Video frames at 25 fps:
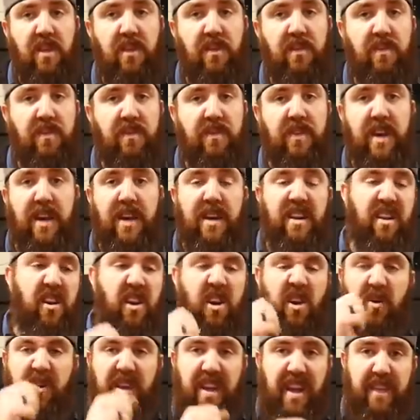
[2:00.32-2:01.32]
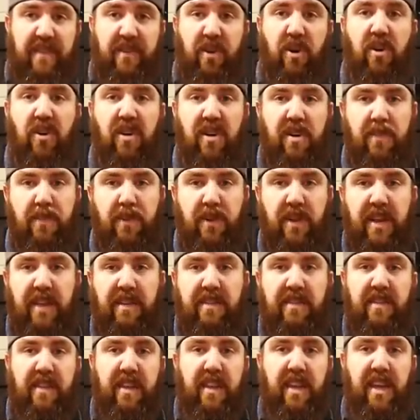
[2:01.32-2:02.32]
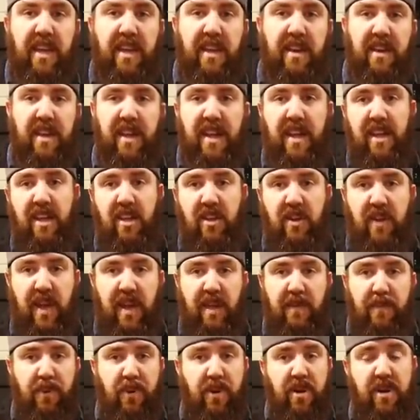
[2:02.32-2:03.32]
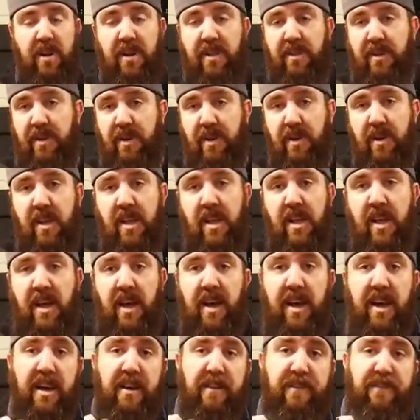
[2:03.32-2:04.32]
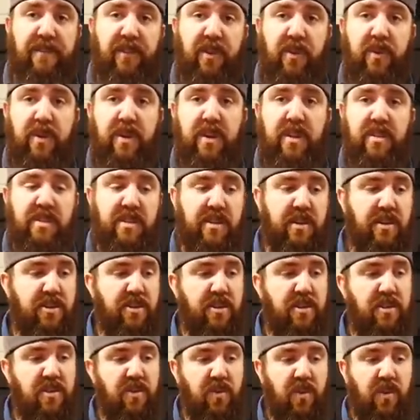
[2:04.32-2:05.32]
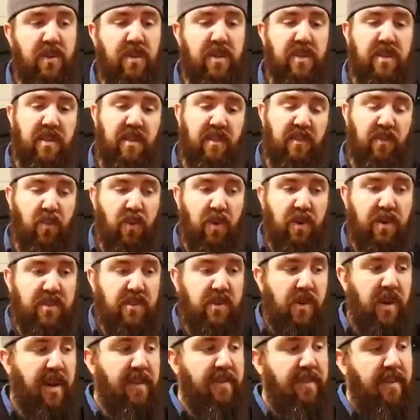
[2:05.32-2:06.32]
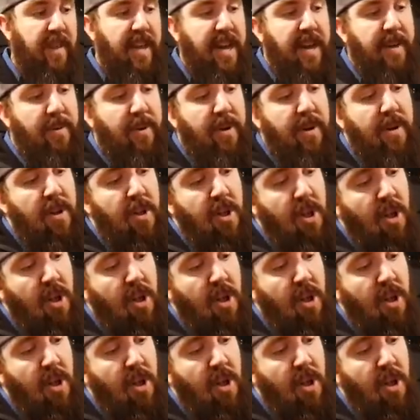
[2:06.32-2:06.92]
you've got, you know, kind of a hard place to get and you can't put another fluid insertion tool, this works great for that one.